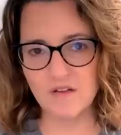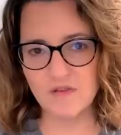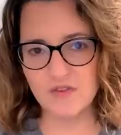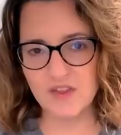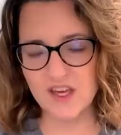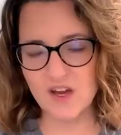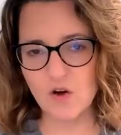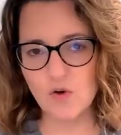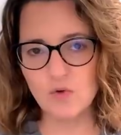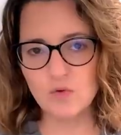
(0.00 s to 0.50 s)
of
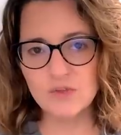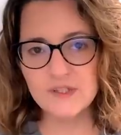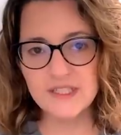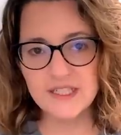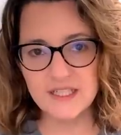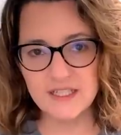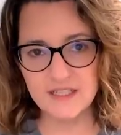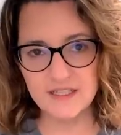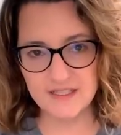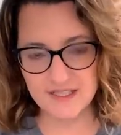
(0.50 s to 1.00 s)
the
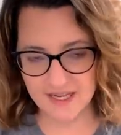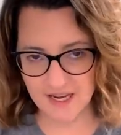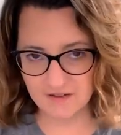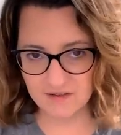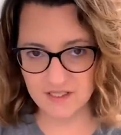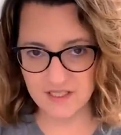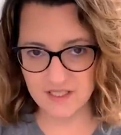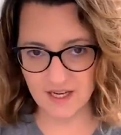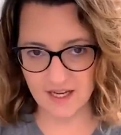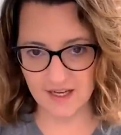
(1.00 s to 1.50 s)
only
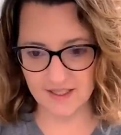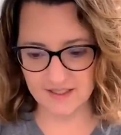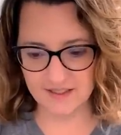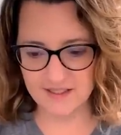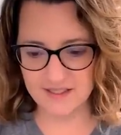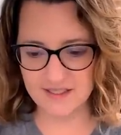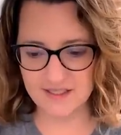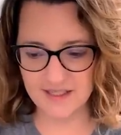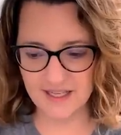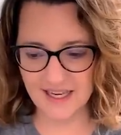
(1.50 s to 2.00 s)

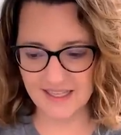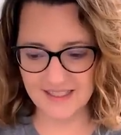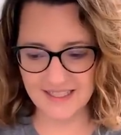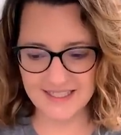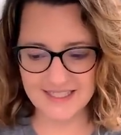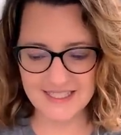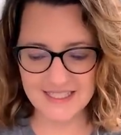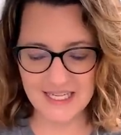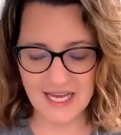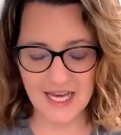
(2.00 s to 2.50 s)
downsides, and
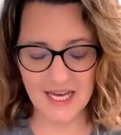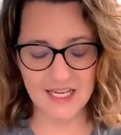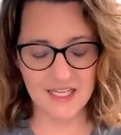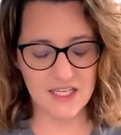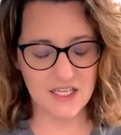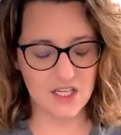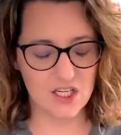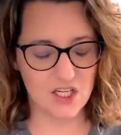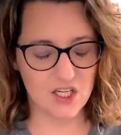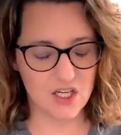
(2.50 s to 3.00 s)
it's
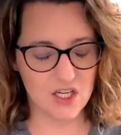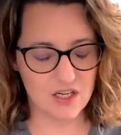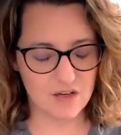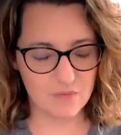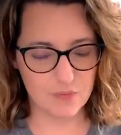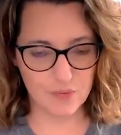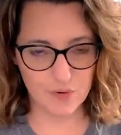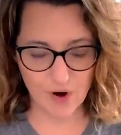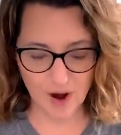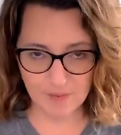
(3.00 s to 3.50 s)
not
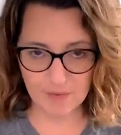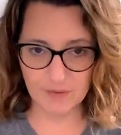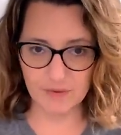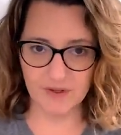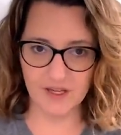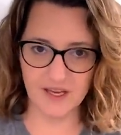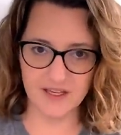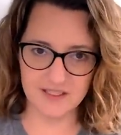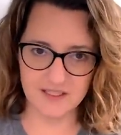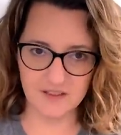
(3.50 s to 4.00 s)

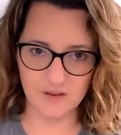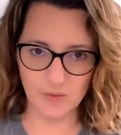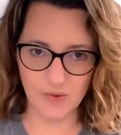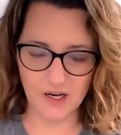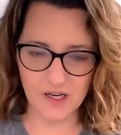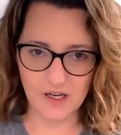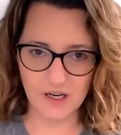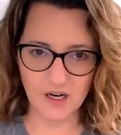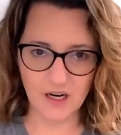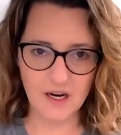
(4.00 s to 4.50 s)
probably a deal
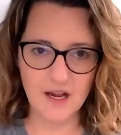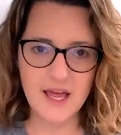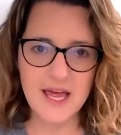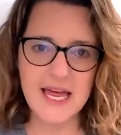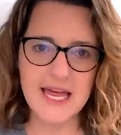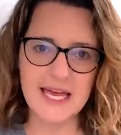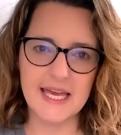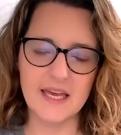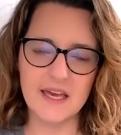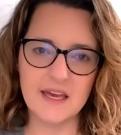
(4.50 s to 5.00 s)
breaker,
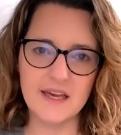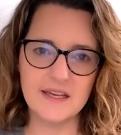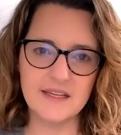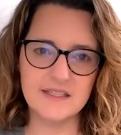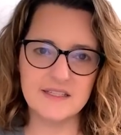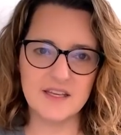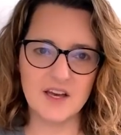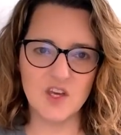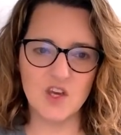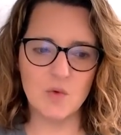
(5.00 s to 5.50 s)

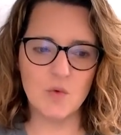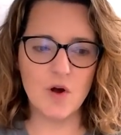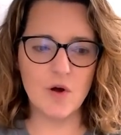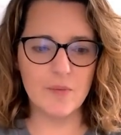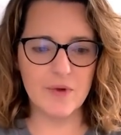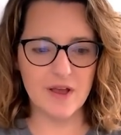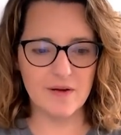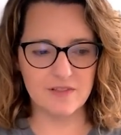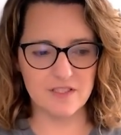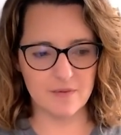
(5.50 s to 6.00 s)
is that you
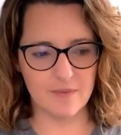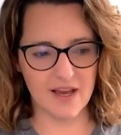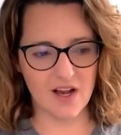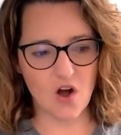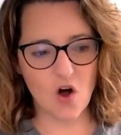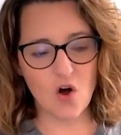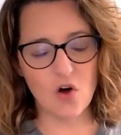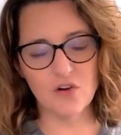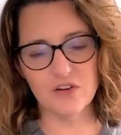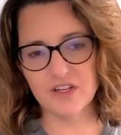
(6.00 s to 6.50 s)
won't be able to make
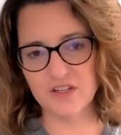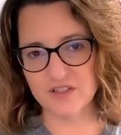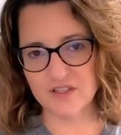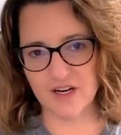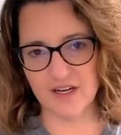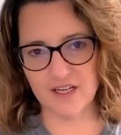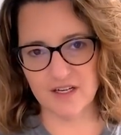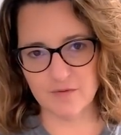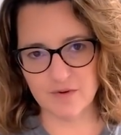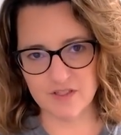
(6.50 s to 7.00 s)
all your
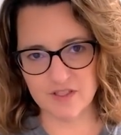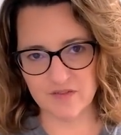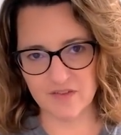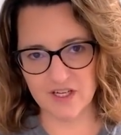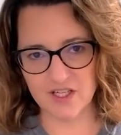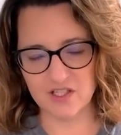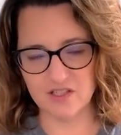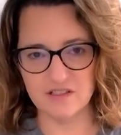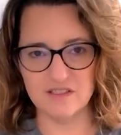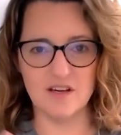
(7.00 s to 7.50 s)
dining
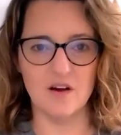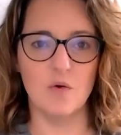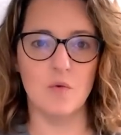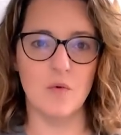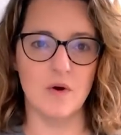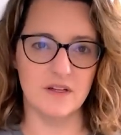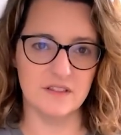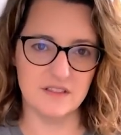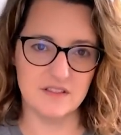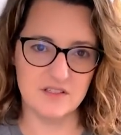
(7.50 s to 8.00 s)
reservations at
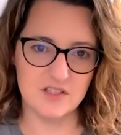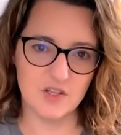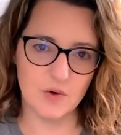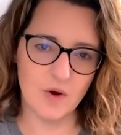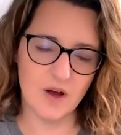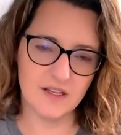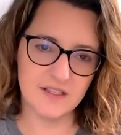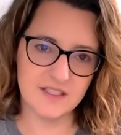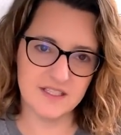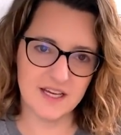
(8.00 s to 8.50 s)
once. So
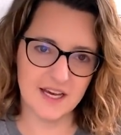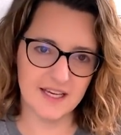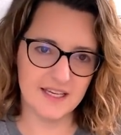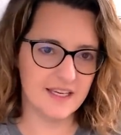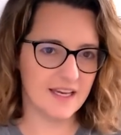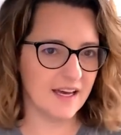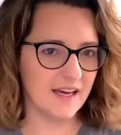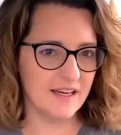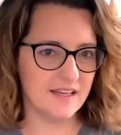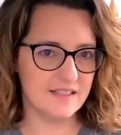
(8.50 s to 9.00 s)
on-site
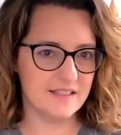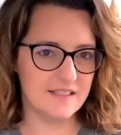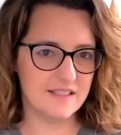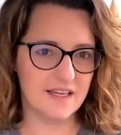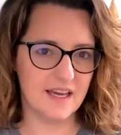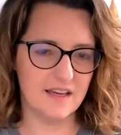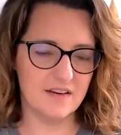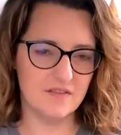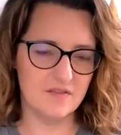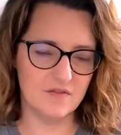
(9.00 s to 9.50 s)
guests
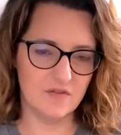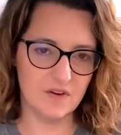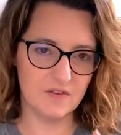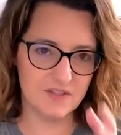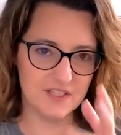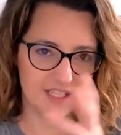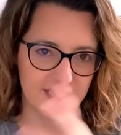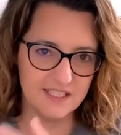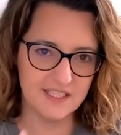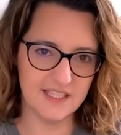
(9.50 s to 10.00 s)
can,
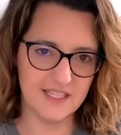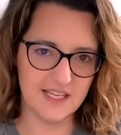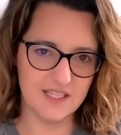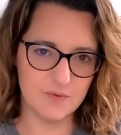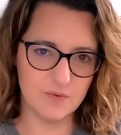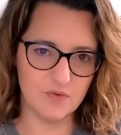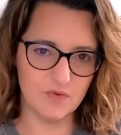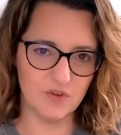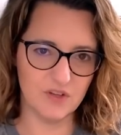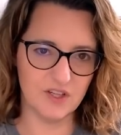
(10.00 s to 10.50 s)
60
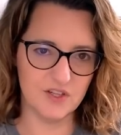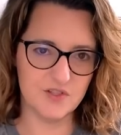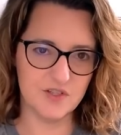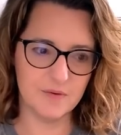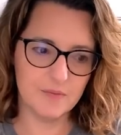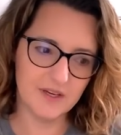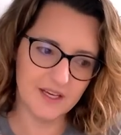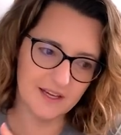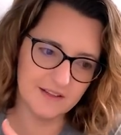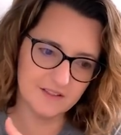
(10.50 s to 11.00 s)
days before their
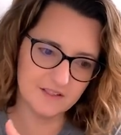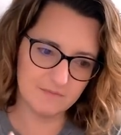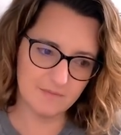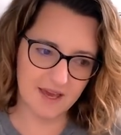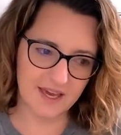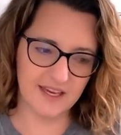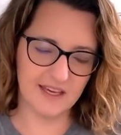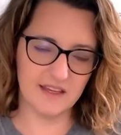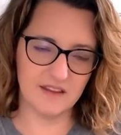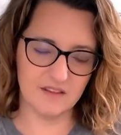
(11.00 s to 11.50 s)
trip begins,
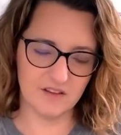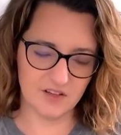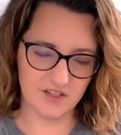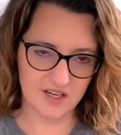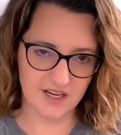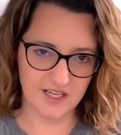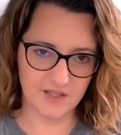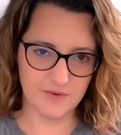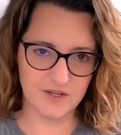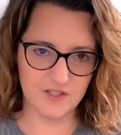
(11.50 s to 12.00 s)
make it their
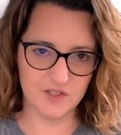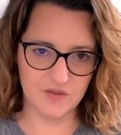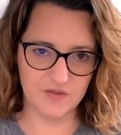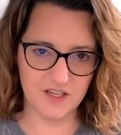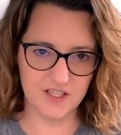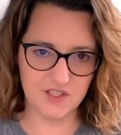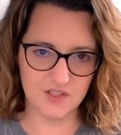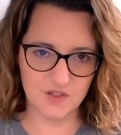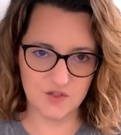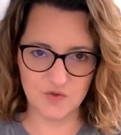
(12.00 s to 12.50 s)
dining
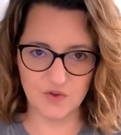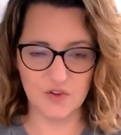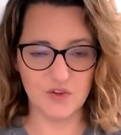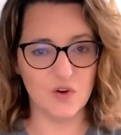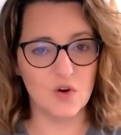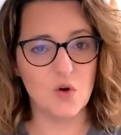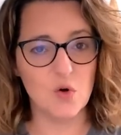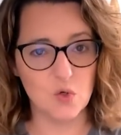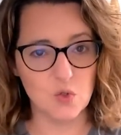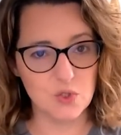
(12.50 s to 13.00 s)
reservations for
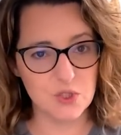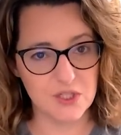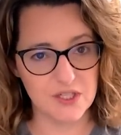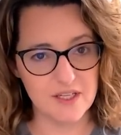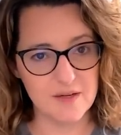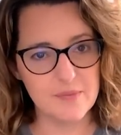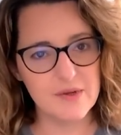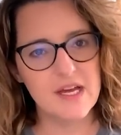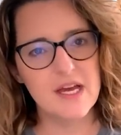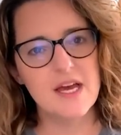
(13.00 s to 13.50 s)
their whole
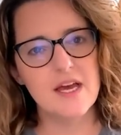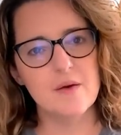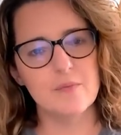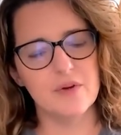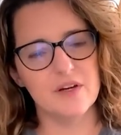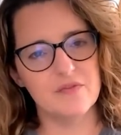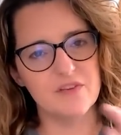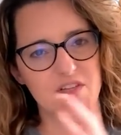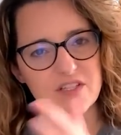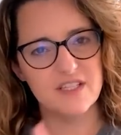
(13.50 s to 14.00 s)
trip.
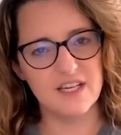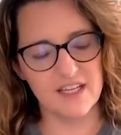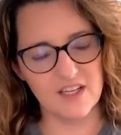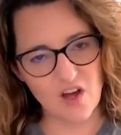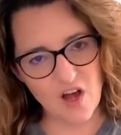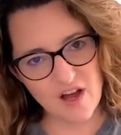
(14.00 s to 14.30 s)
But if you're staying